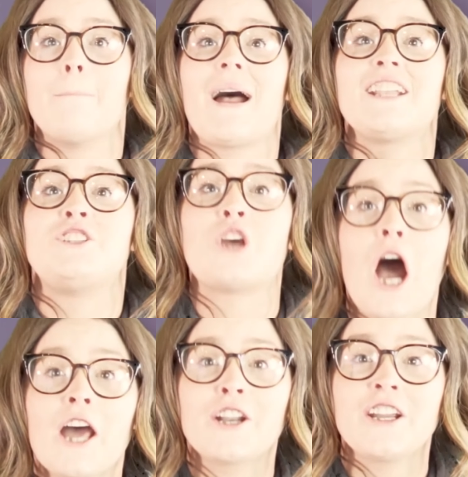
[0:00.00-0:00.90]
My
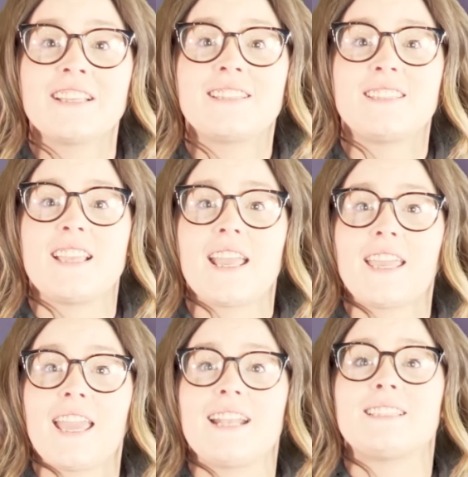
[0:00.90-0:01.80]
daughter is
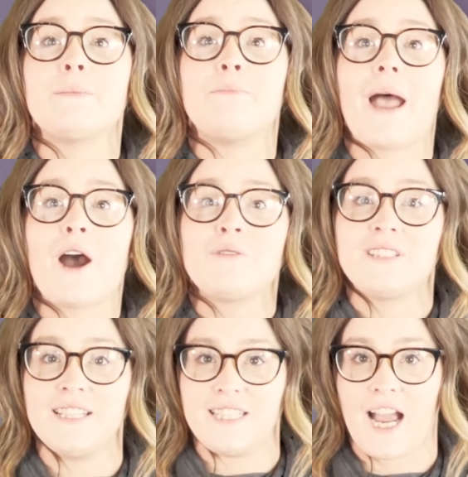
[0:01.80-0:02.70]
sick and is about
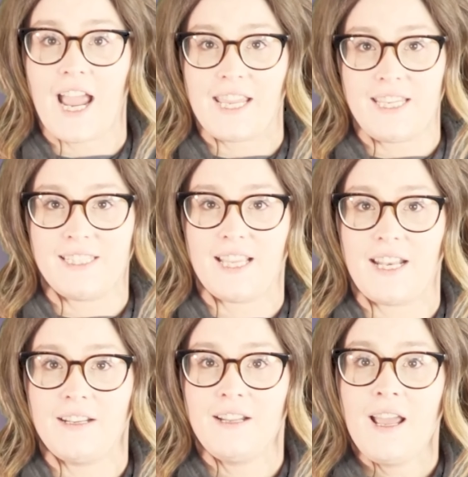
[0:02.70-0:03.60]
to die, he said.